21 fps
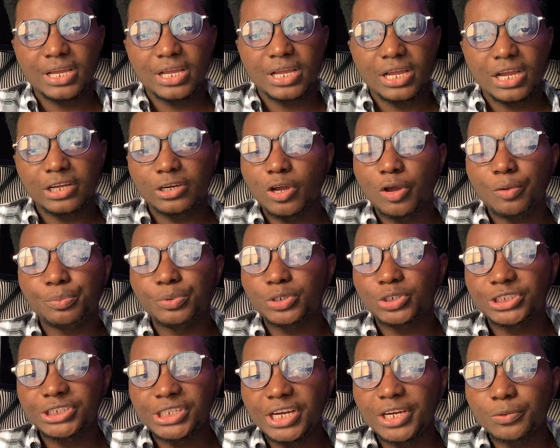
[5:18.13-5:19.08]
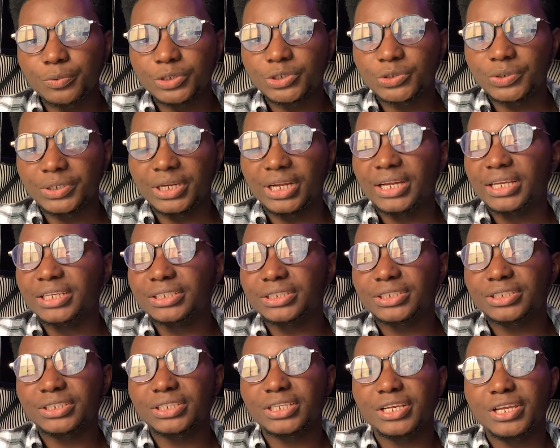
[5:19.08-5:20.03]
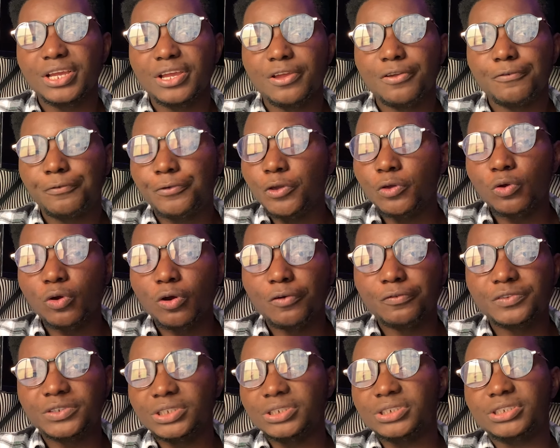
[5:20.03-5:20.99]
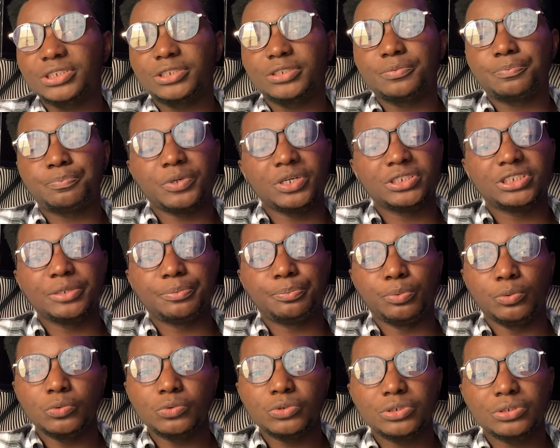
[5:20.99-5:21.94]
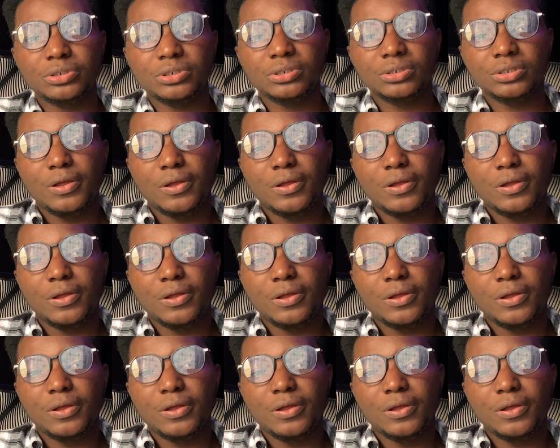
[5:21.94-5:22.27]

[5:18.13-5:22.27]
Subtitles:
and I'll be sharing with you guys few of these principles